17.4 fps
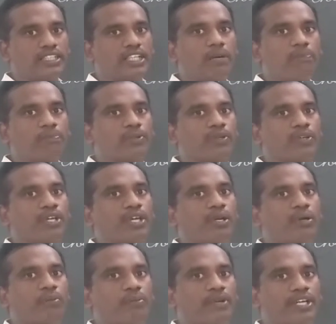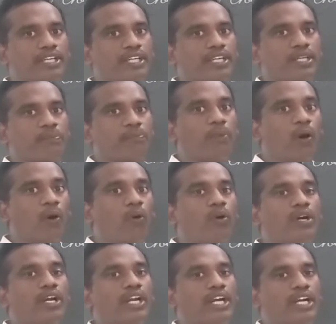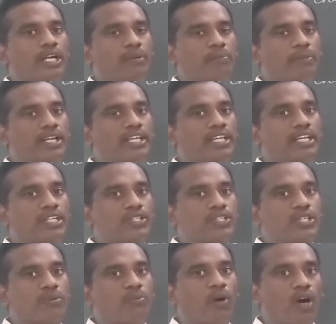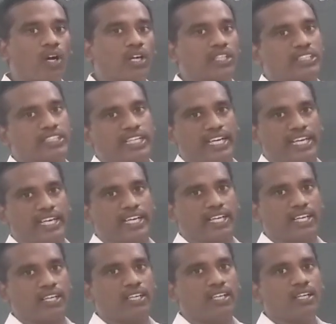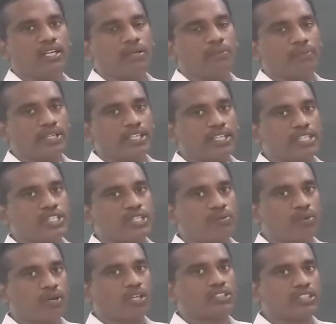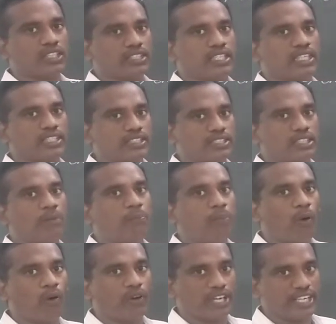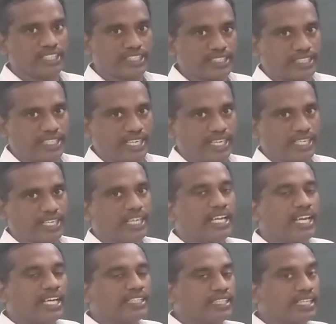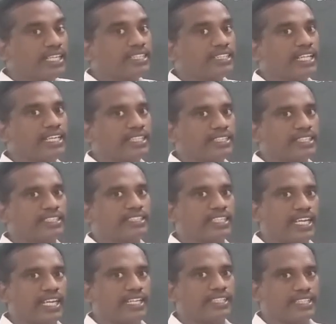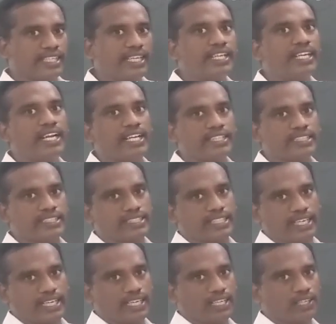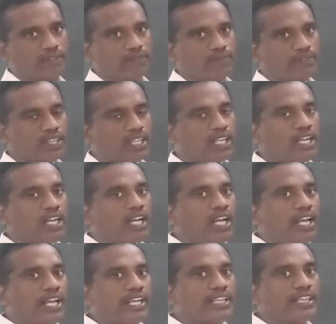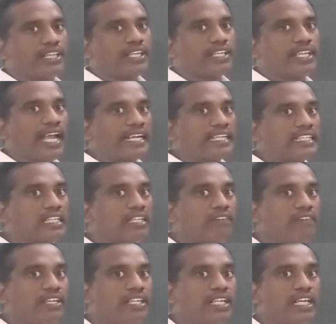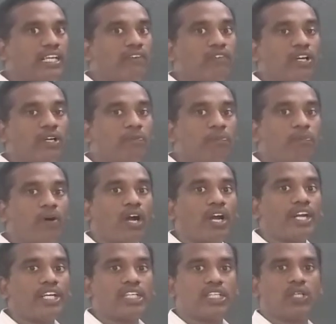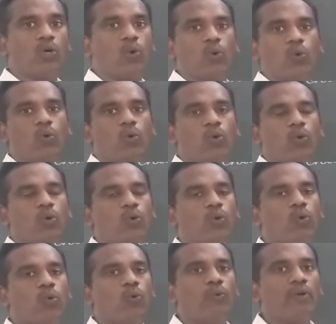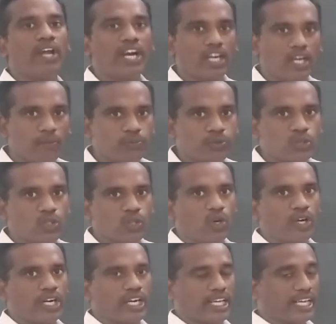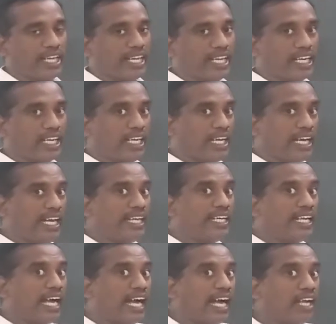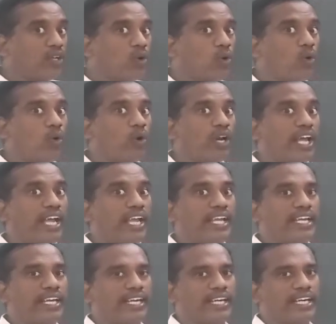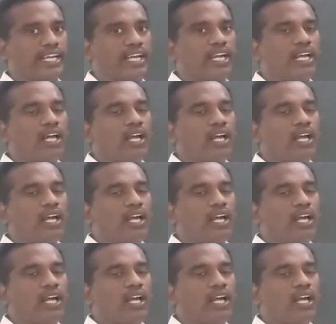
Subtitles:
up to give powdered magnesium oxide. Magnesium oxide, there is in the powdered state. That there is a change in state. In the activity 1.2, we had observed lead iodide